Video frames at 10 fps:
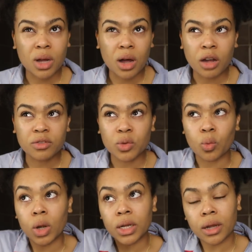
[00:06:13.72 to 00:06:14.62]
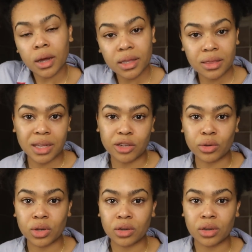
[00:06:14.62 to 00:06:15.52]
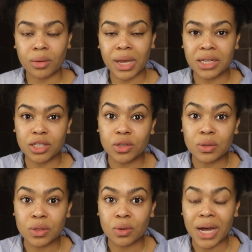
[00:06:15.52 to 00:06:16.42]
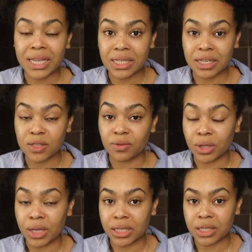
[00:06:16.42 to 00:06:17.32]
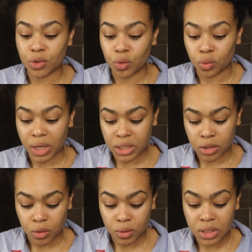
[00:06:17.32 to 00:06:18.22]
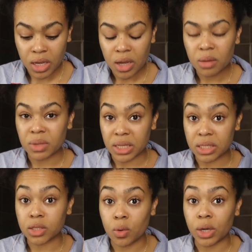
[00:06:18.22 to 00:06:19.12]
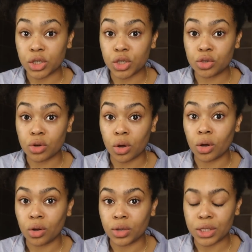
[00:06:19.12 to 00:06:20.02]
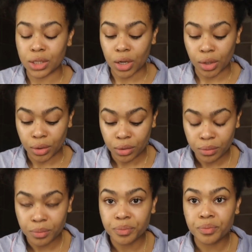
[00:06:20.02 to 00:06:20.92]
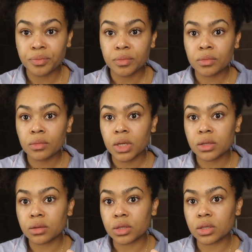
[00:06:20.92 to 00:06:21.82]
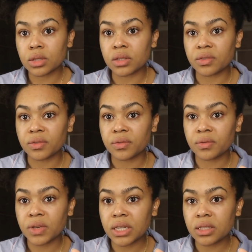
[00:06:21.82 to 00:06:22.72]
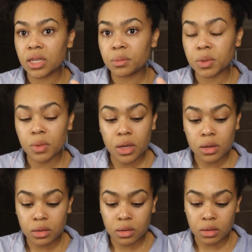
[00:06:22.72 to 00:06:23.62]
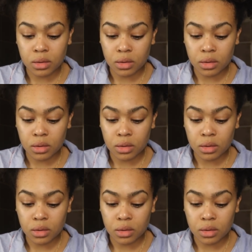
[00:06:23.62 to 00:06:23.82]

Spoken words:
after one night, then you can go ahead and use your acid exfoliators or retinols. But this is quite strong on its own. So just use a fingertip's worth.